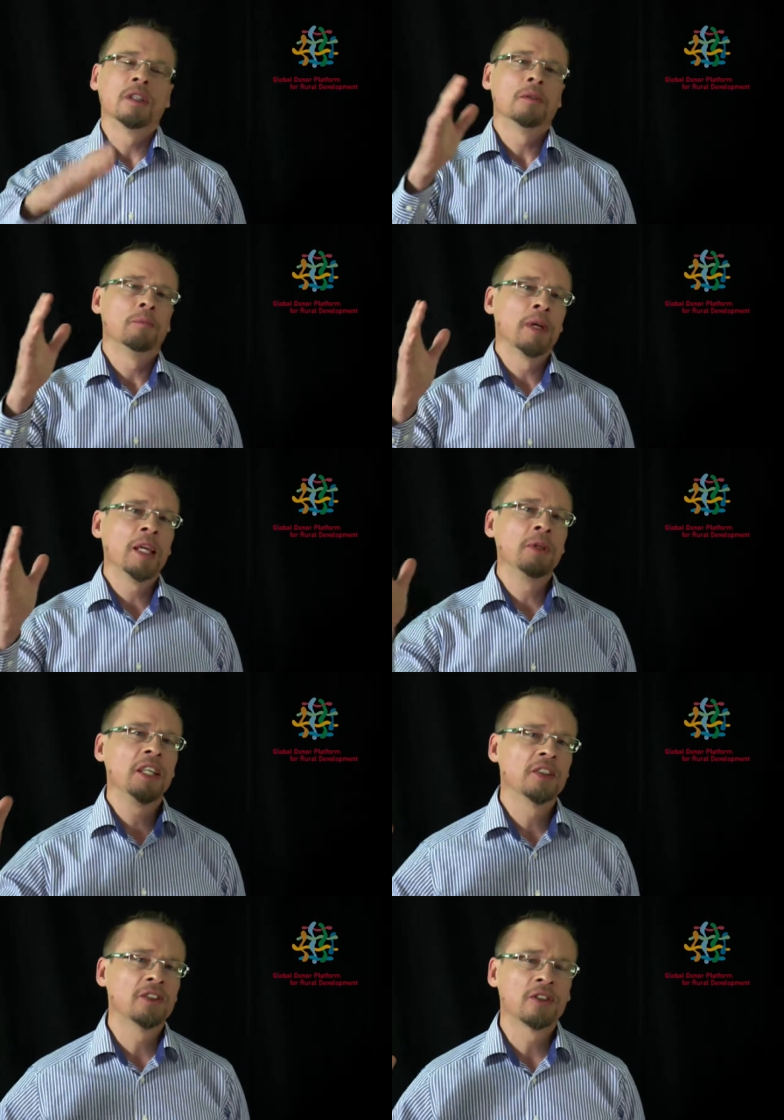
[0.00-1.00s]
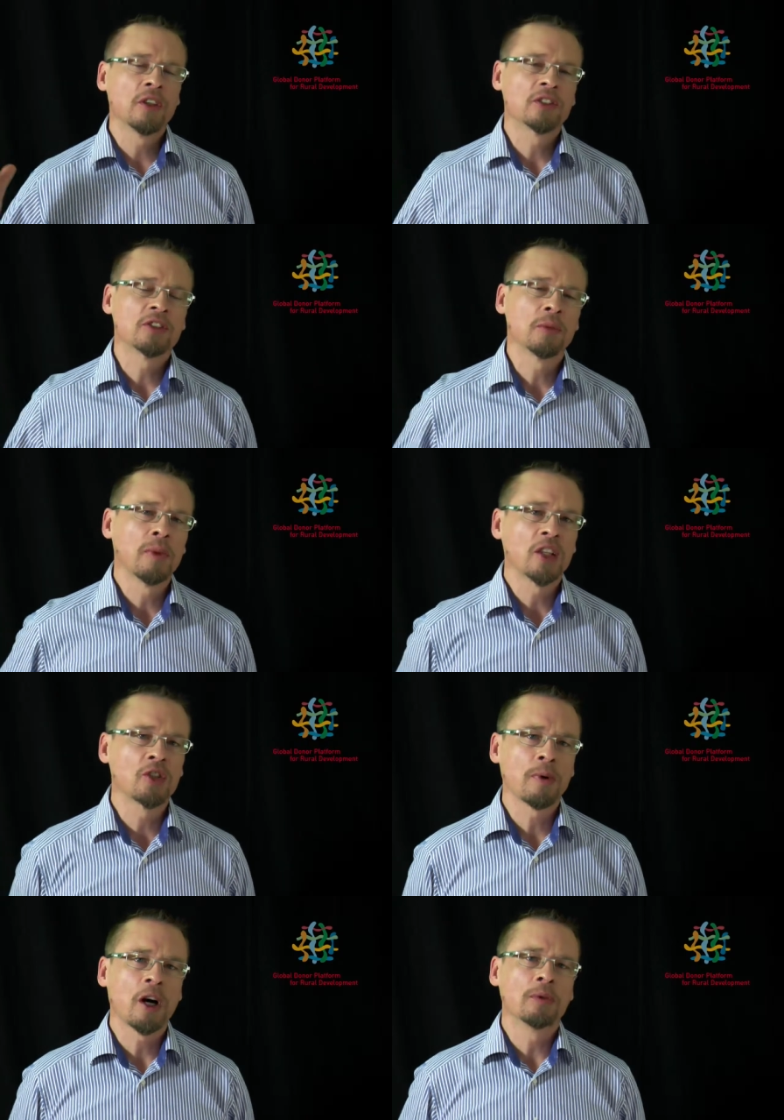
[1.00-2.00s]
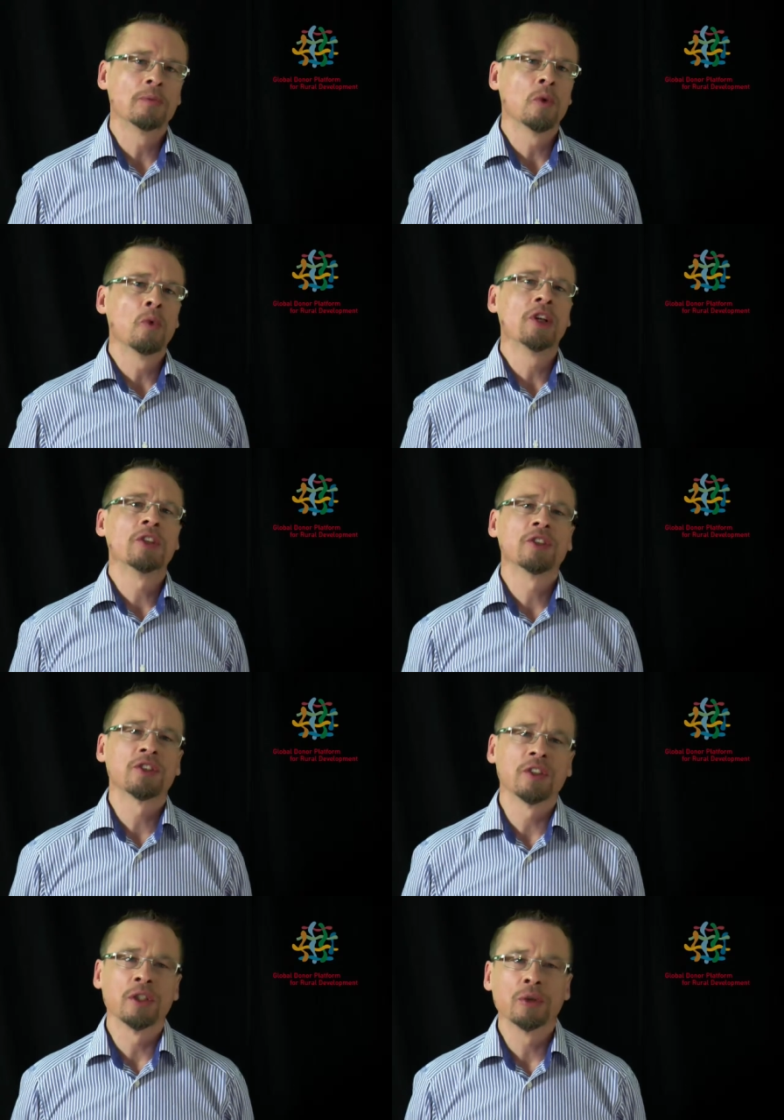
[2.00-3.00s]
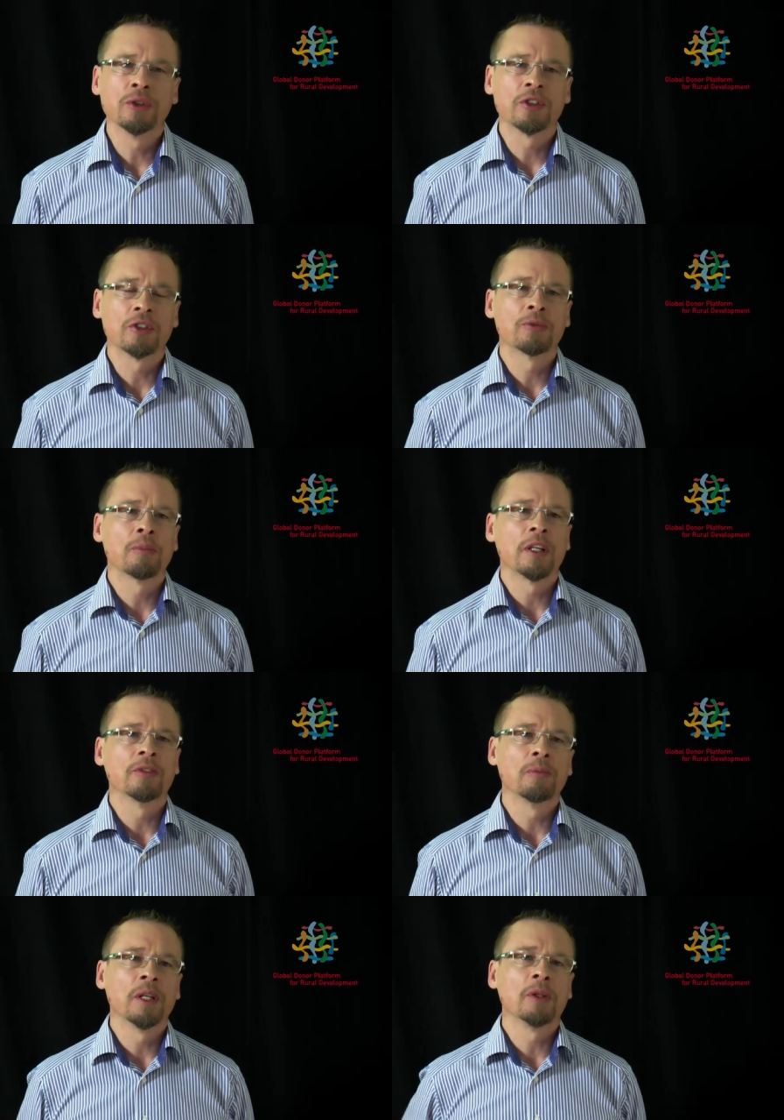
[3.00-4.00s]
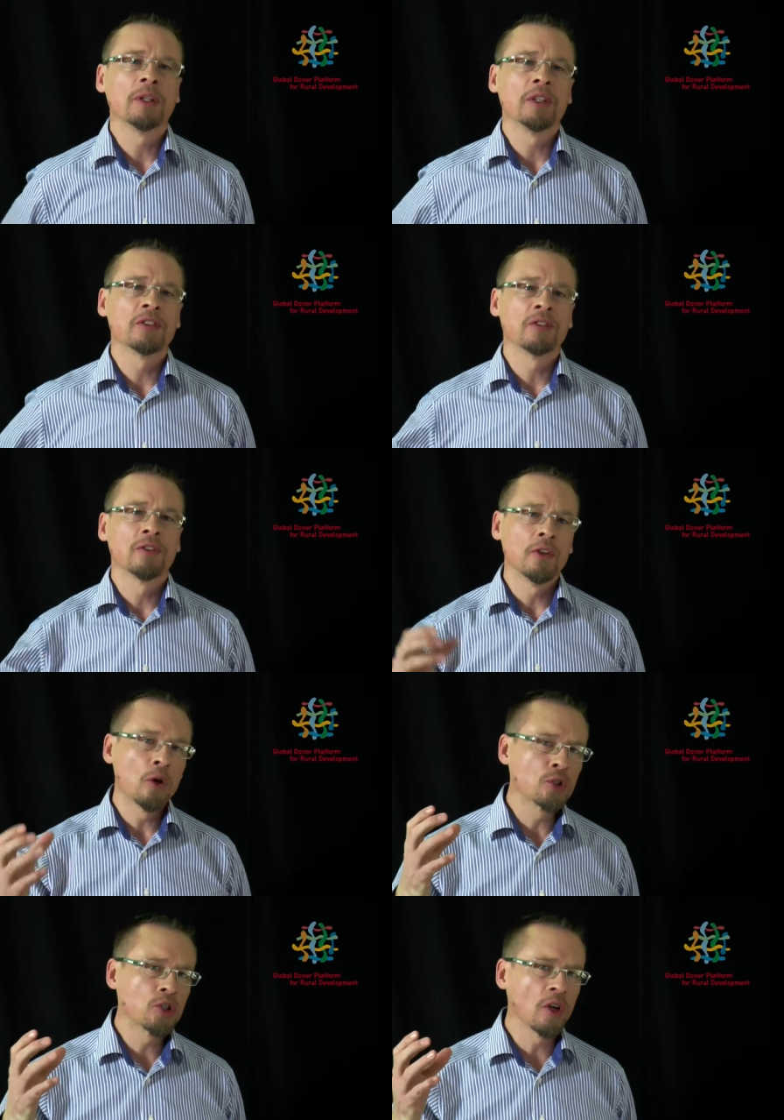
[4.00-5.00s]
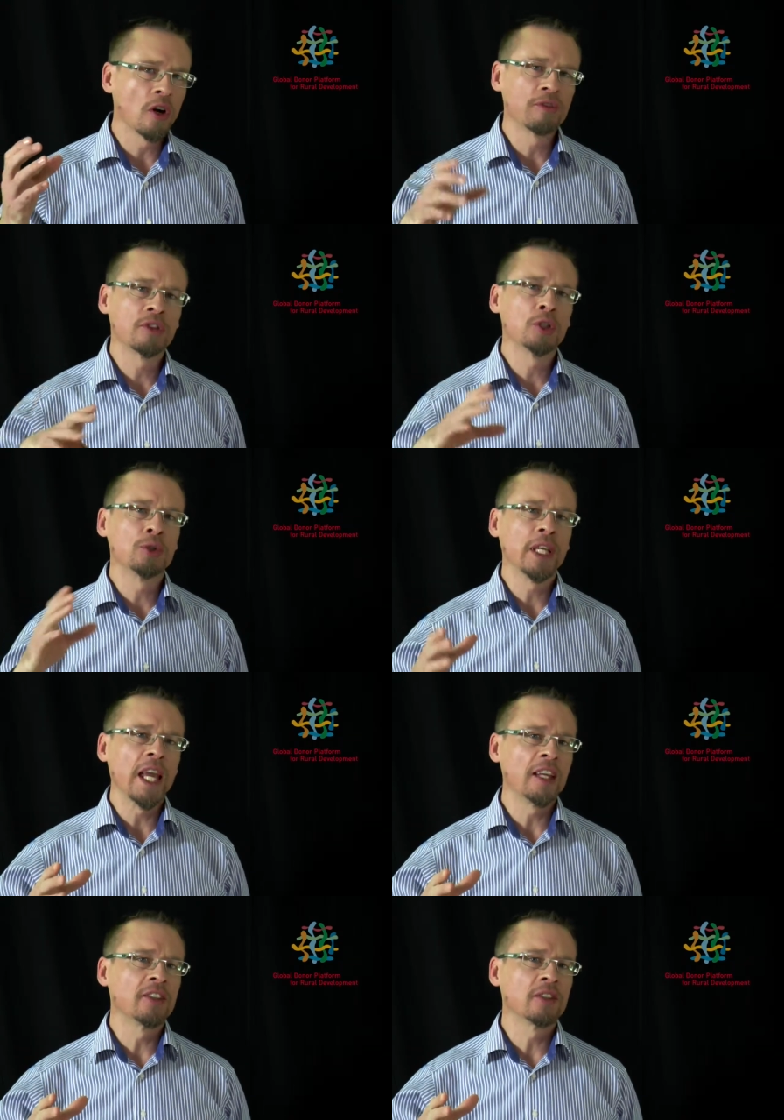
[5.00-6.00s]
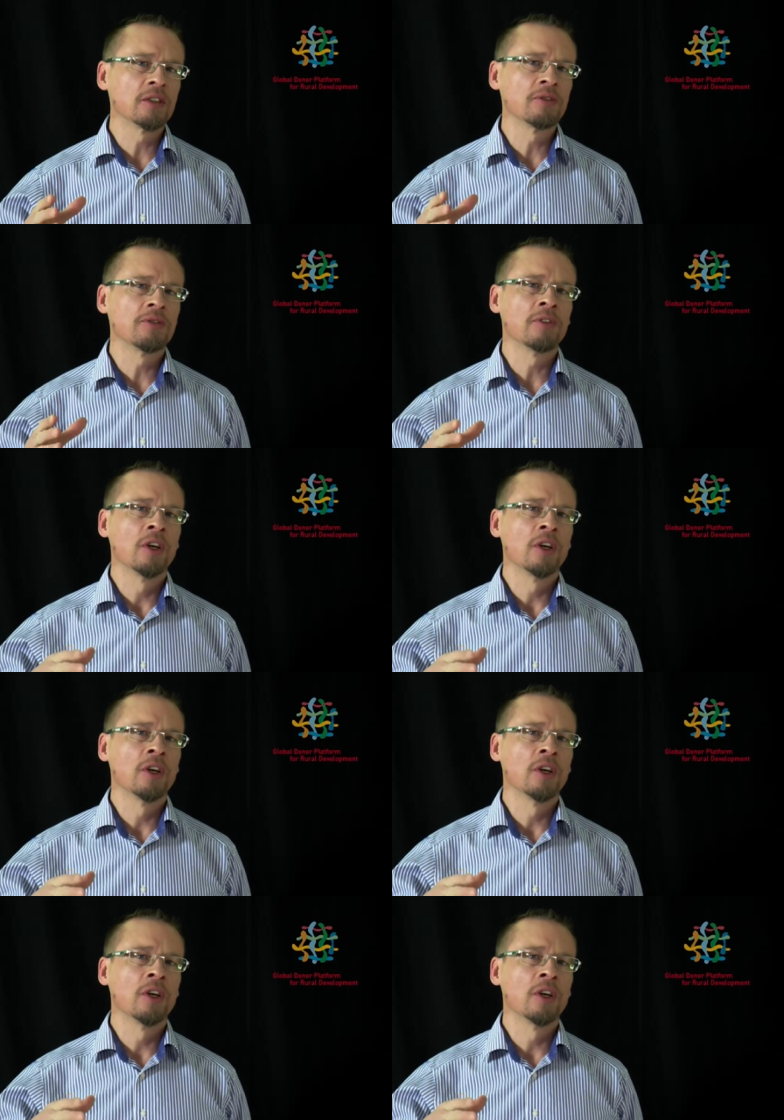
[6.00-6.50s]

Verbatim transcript: Maybe it's not so much about winners and losers, but maybe this notion of creative